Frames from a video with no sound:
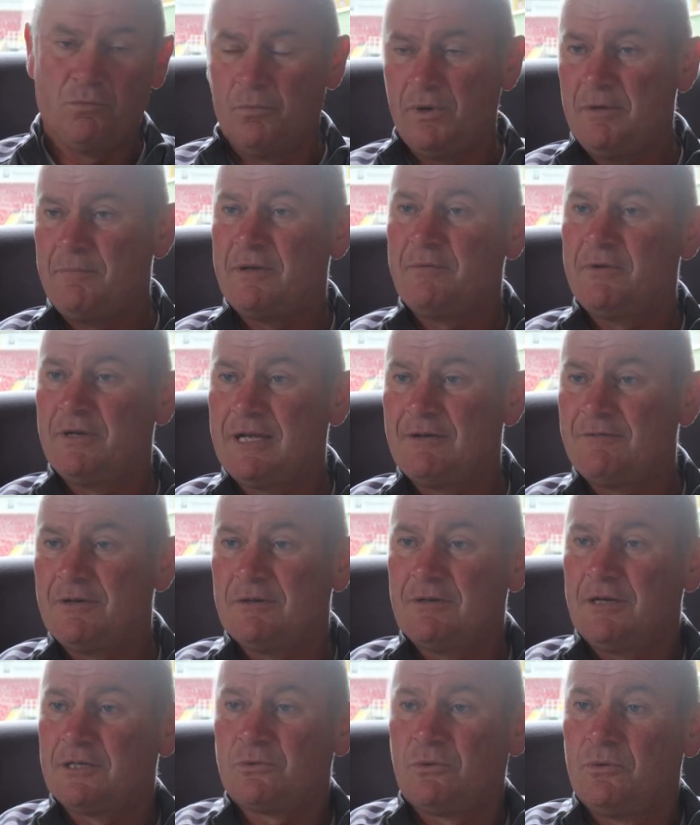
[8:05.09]
We'll be
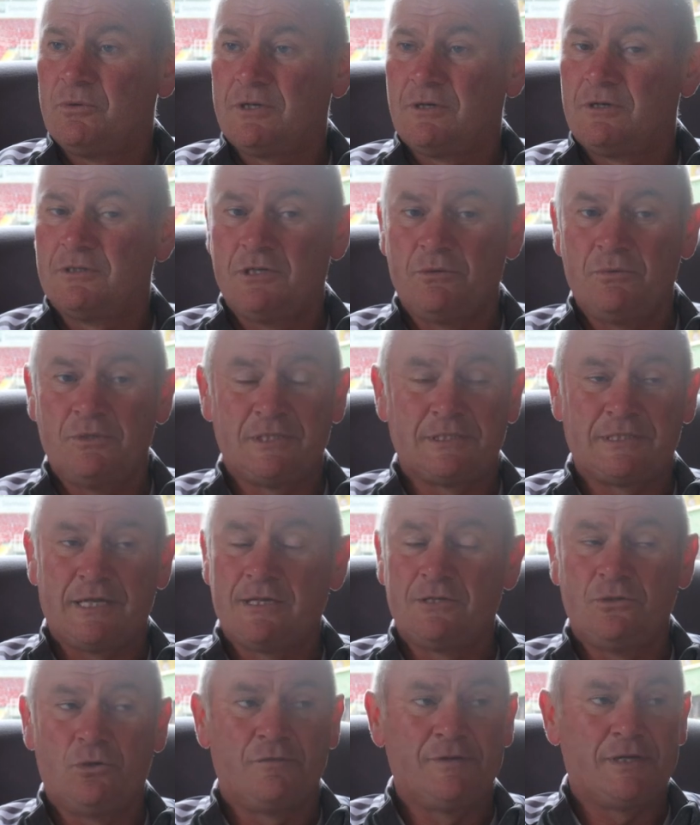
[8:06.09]
together, that's all we've got to do, we'll just
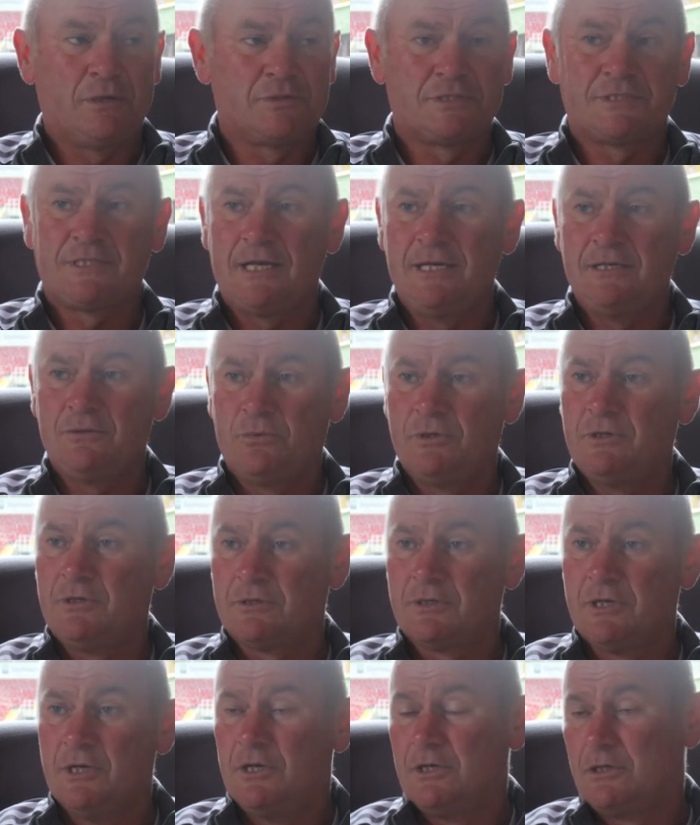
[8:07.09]
ignore the outside
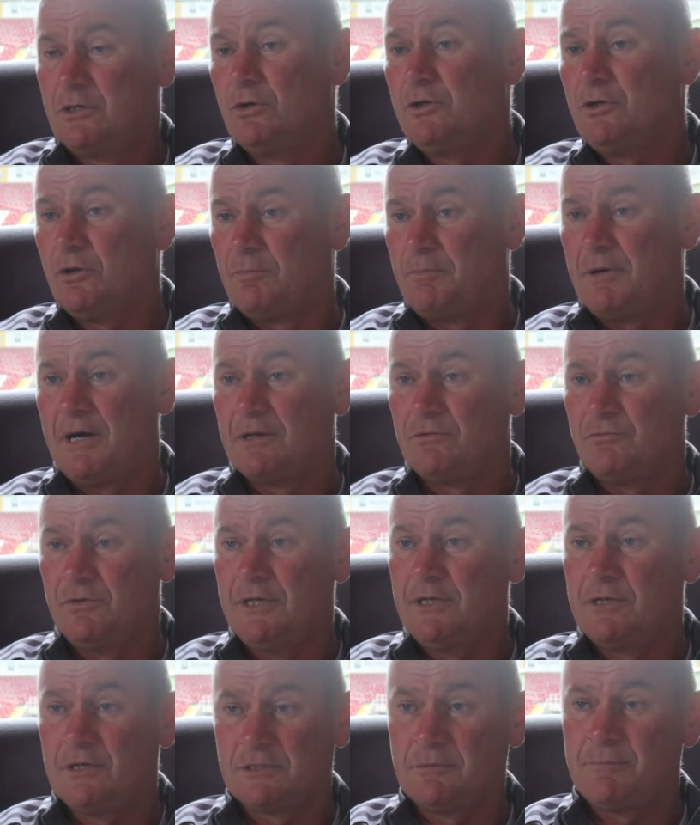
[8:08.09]
world, good or bad
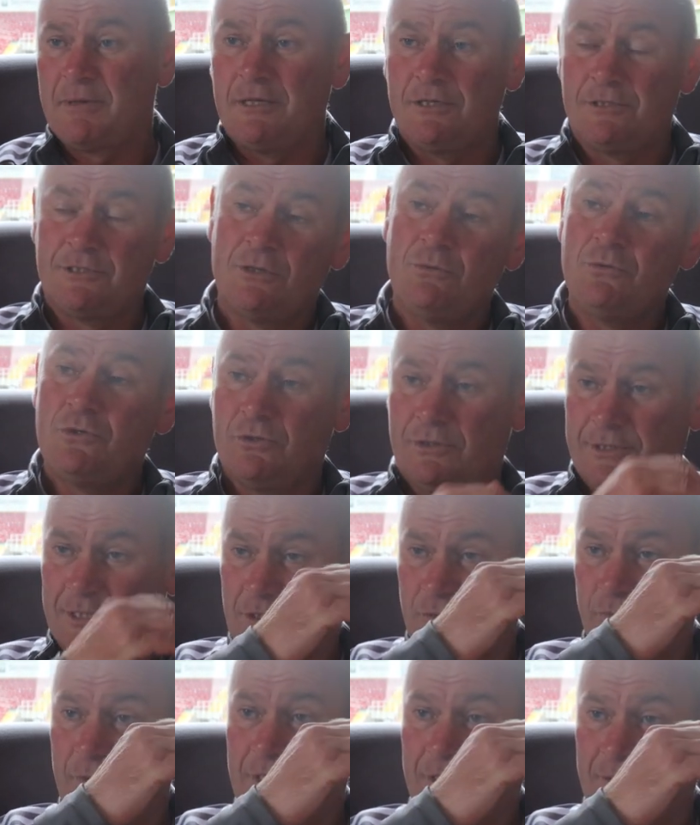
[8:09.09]
really, because it might be too good
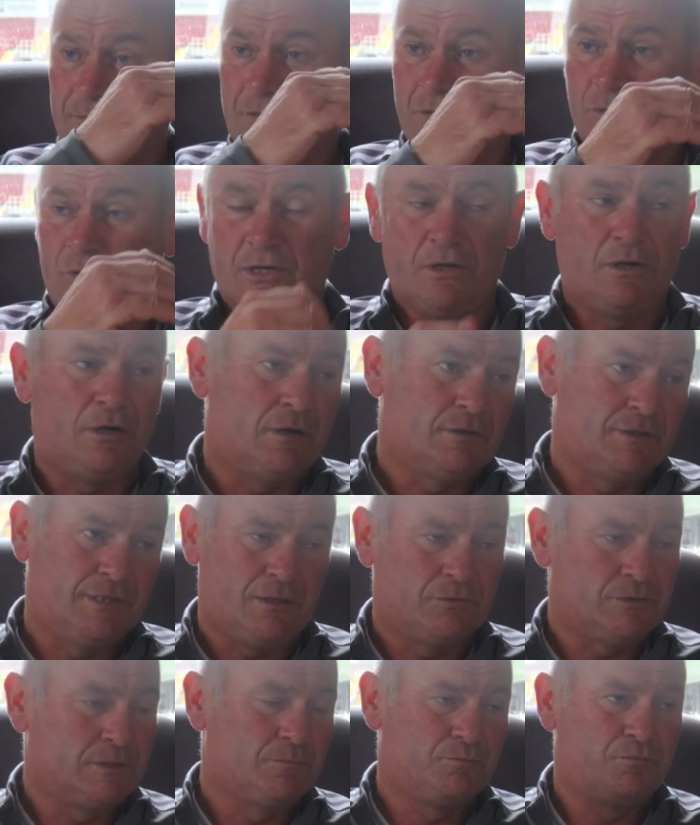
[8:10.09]
this week, and we're like, oh,
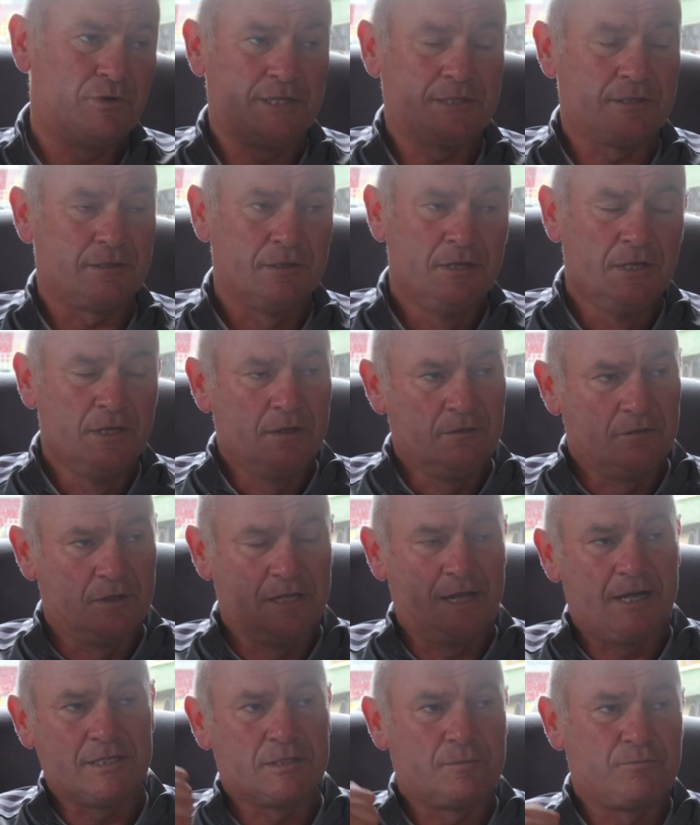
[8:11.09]
Dowson's brilliant, and
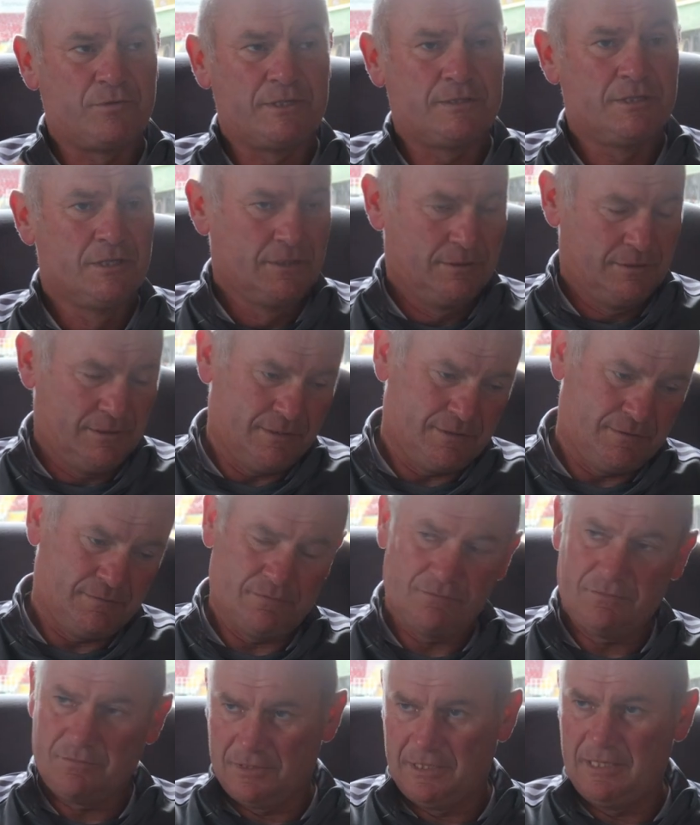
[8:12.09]
the lads are brilliant, just
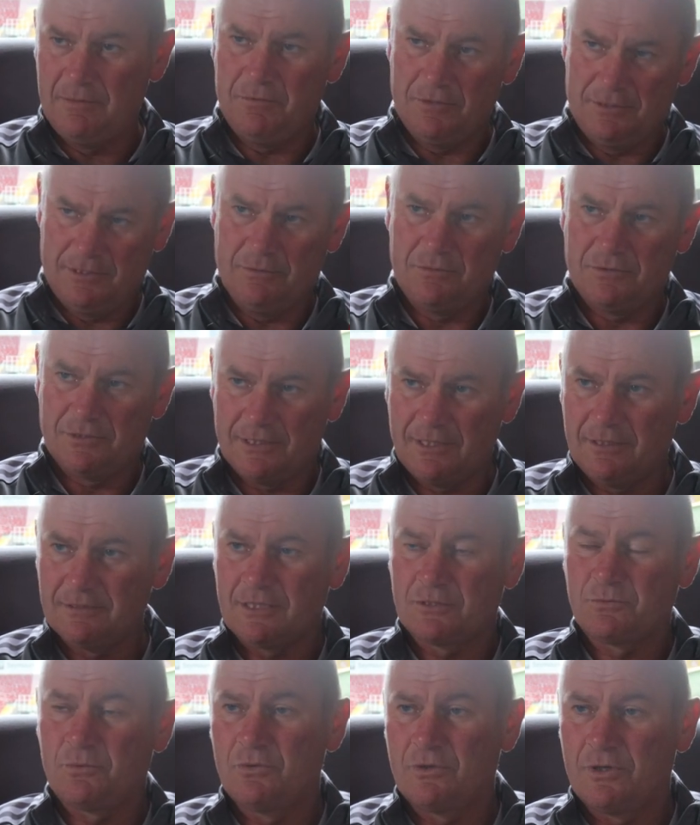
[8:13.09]
keep the team
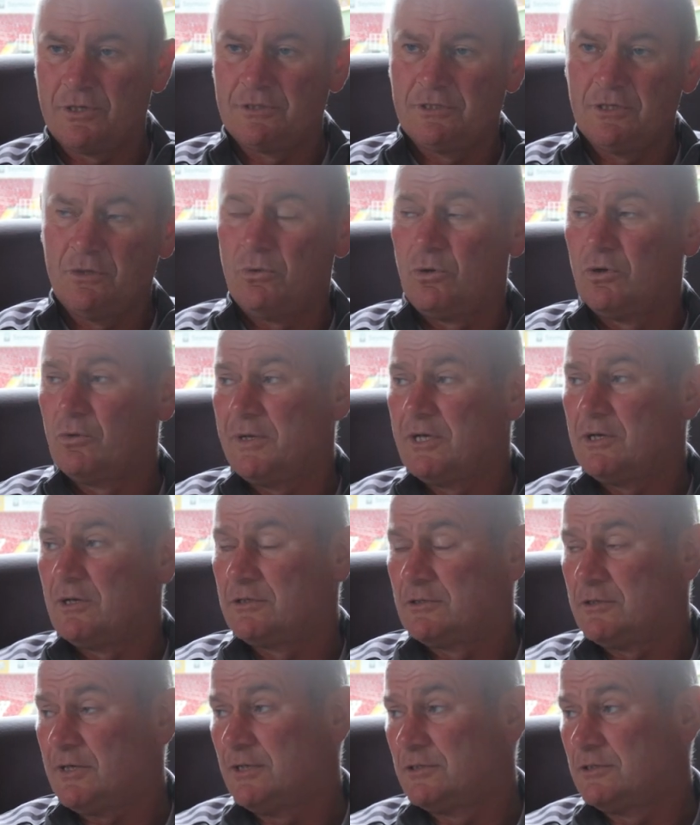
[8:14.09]
ourselves, that's what we've got to do, all we've
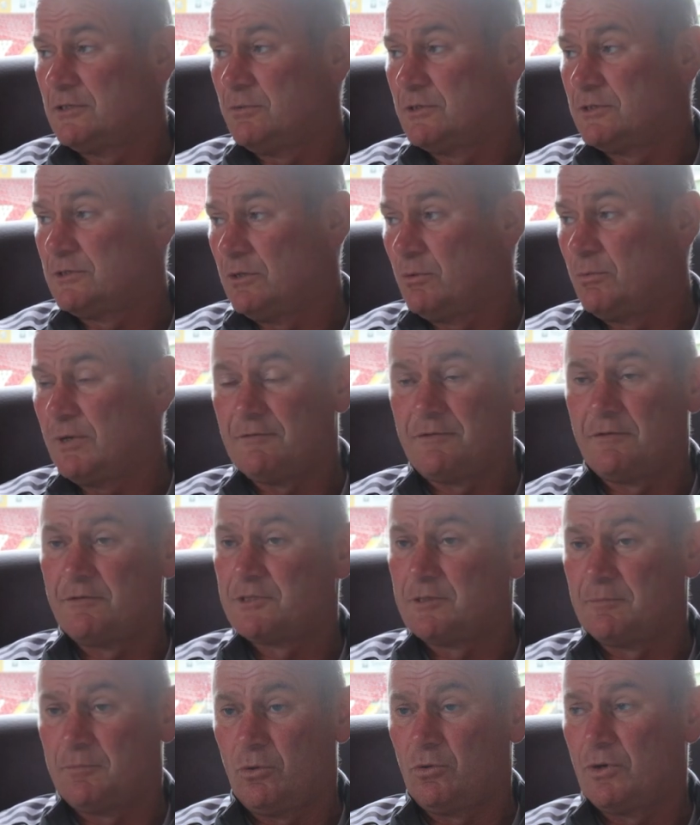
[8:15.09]
got to try to do is do well for
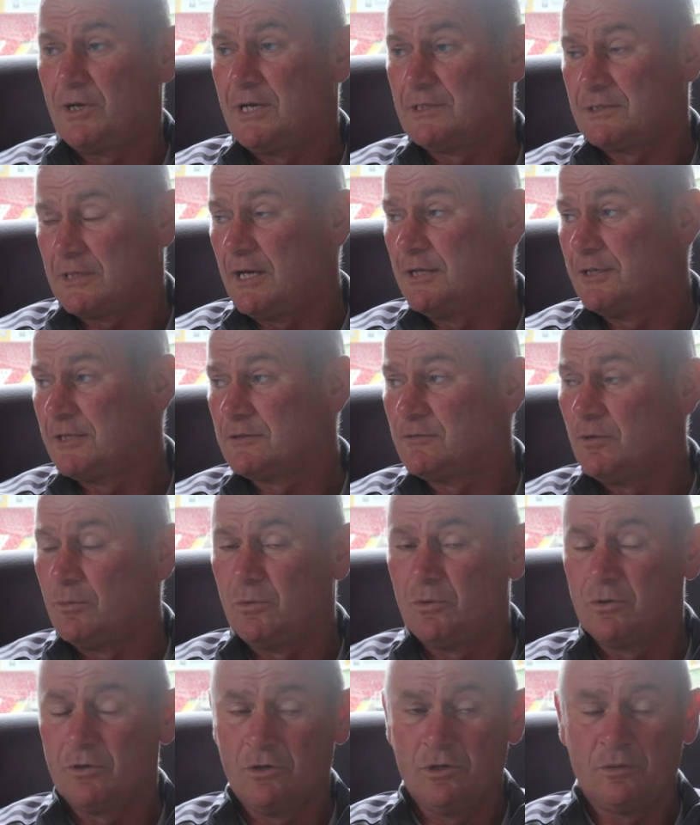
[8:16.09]
the supporters and this
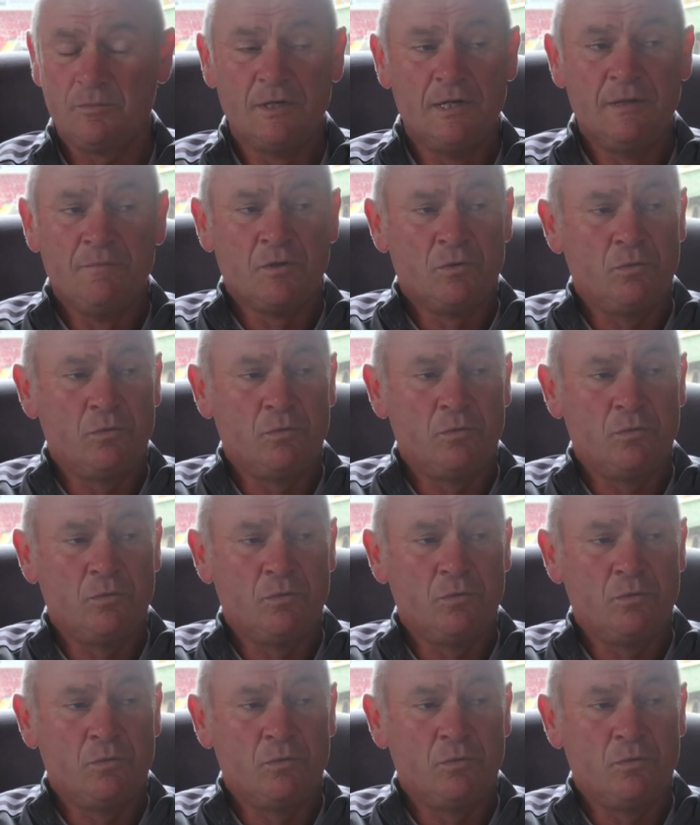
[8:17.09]
football club.